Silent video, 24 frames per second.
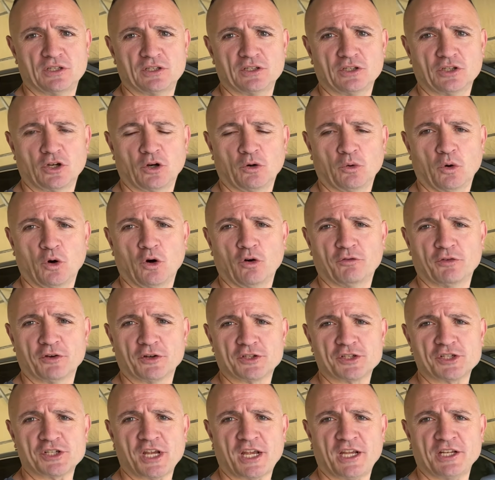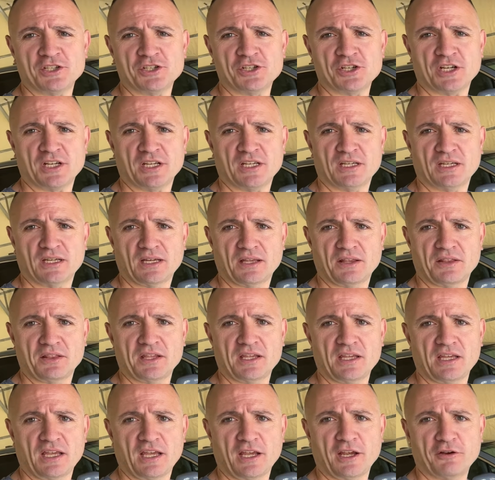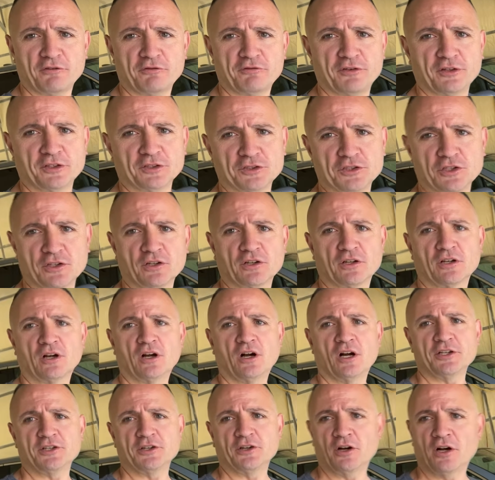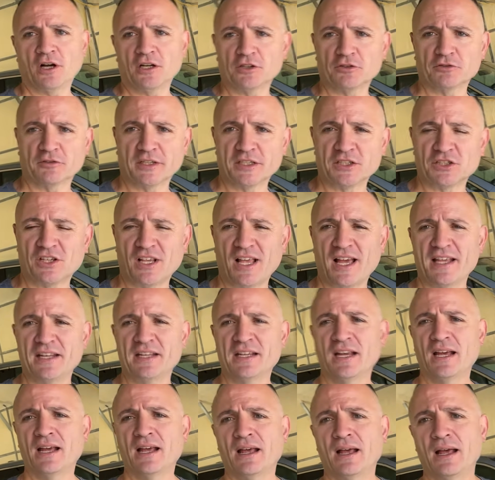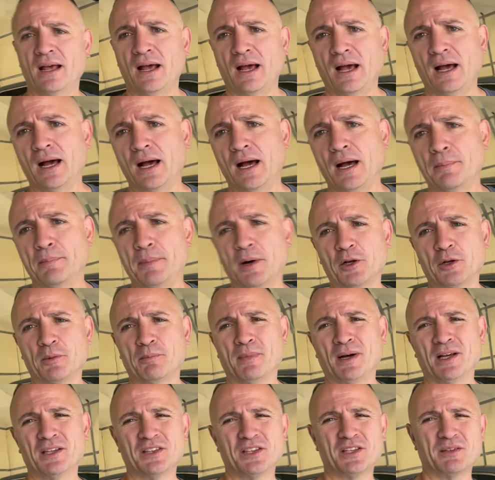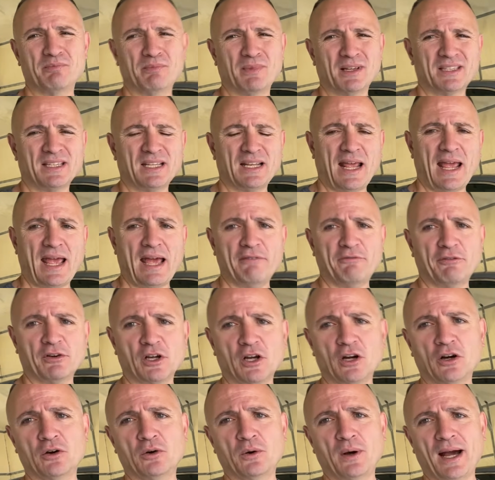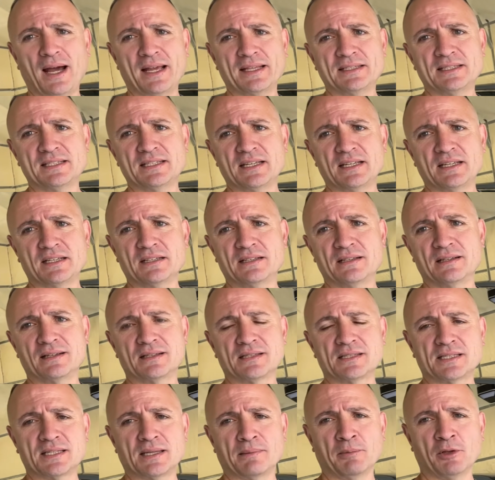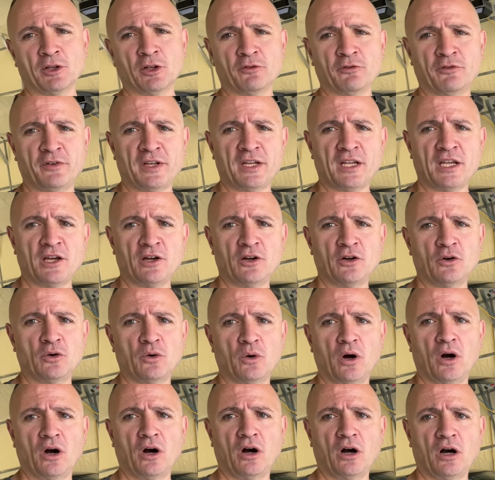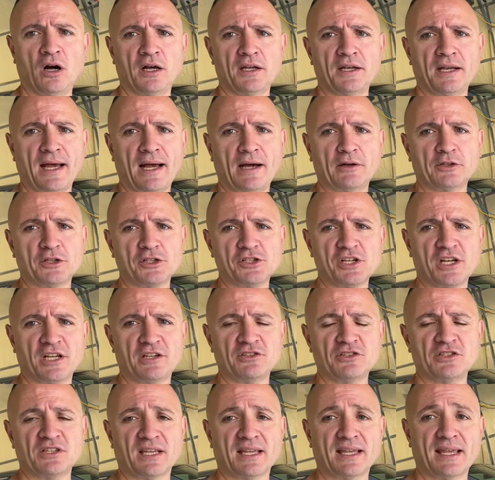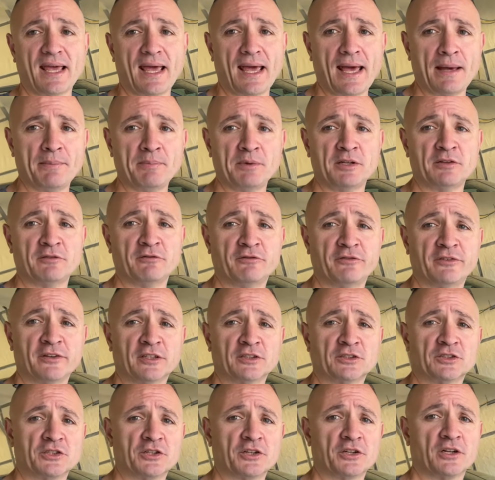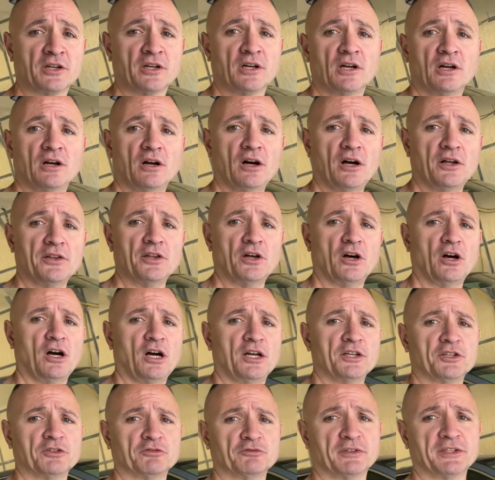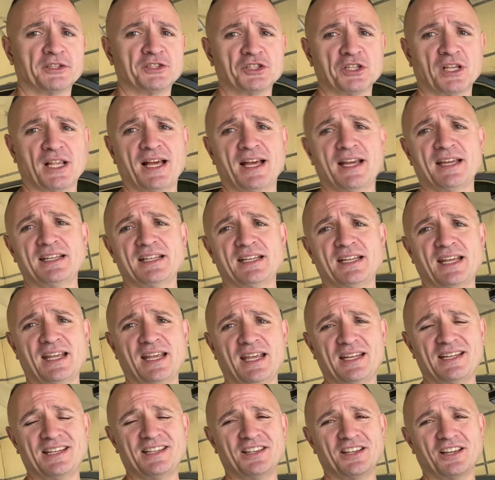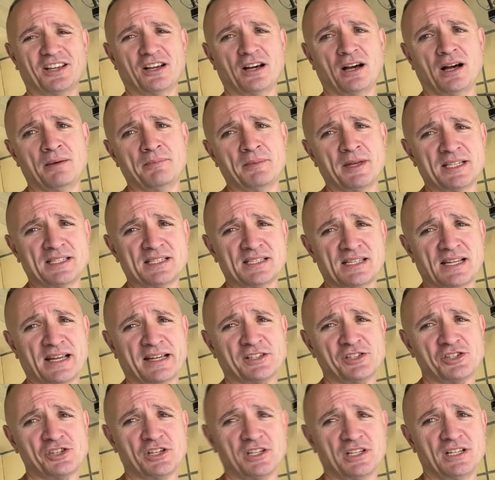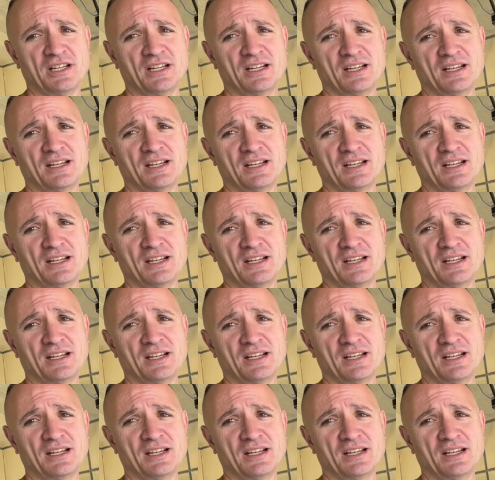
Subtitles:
go over changing the air filter on your Honda Ridgeline. About a month and a half ago, I did a similar video on how to change the cabin filter on the Honda Ridgeline, and in the comments section,